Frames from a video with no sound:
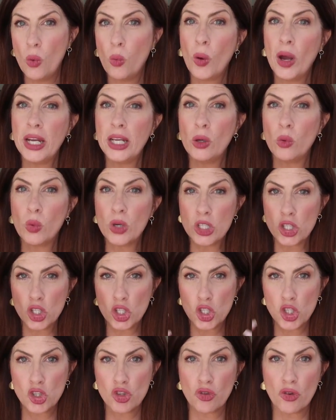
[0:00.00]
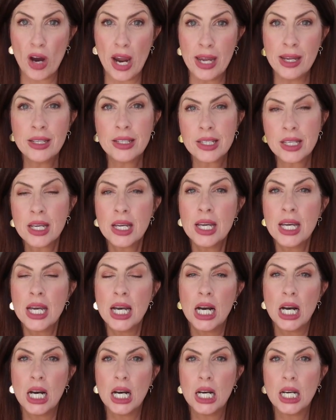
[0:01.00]
when it was straight
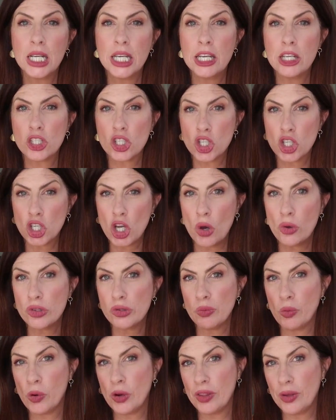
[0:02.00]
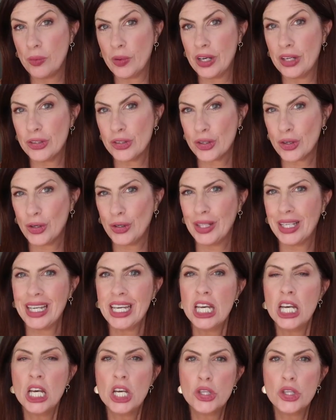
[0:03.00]
it shows more than when it's curling.